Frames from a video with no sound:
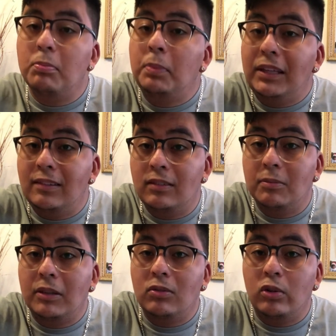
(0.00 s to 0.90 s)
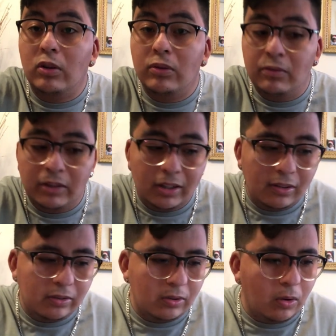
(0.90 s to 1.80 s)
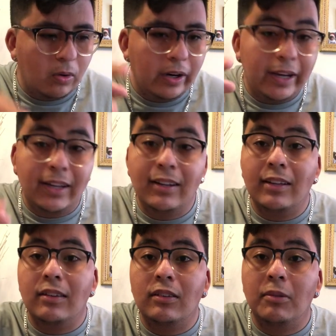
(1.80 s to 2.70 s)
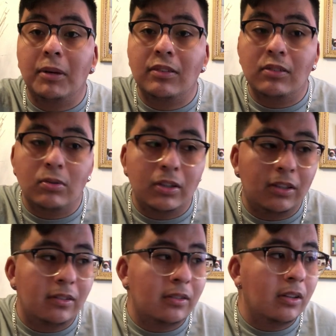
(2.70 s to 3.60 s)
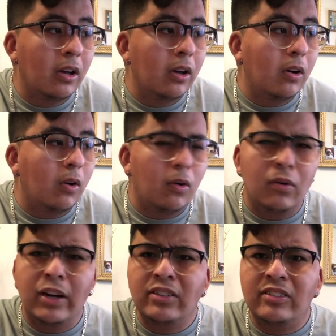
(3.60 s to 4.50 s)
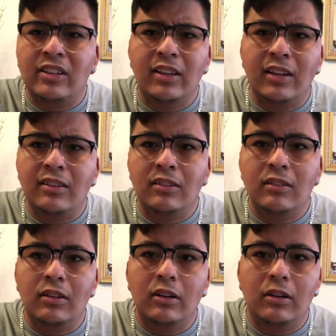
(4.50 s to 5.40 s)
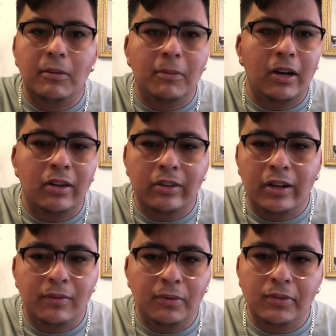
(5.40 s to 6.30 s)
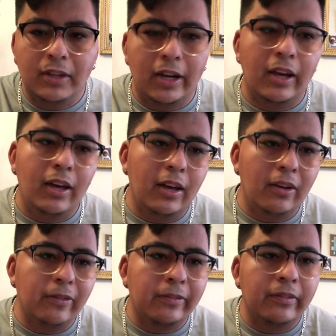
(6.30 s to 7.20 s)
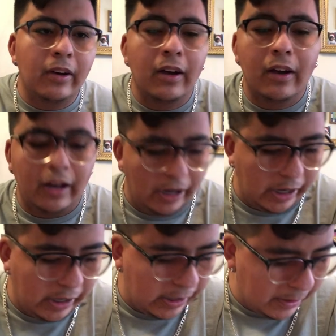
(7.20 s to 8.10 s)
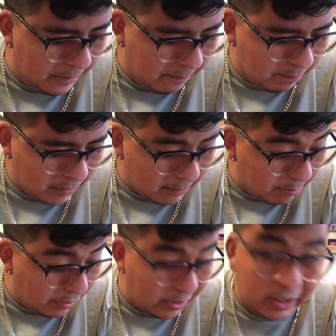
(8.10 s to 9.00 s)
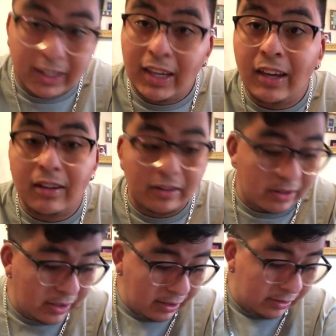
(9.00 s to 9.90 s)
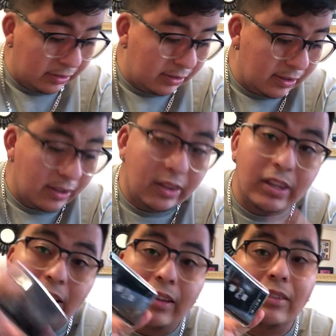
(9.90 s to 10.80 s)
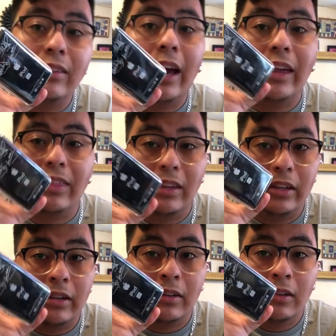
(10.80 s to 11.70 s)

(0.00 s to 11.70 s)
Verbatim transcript: Beats, my Studio Threes, or I connect it to my Sony's, or I just connect it to my other headphones that I have. Um, but yeah, this this I think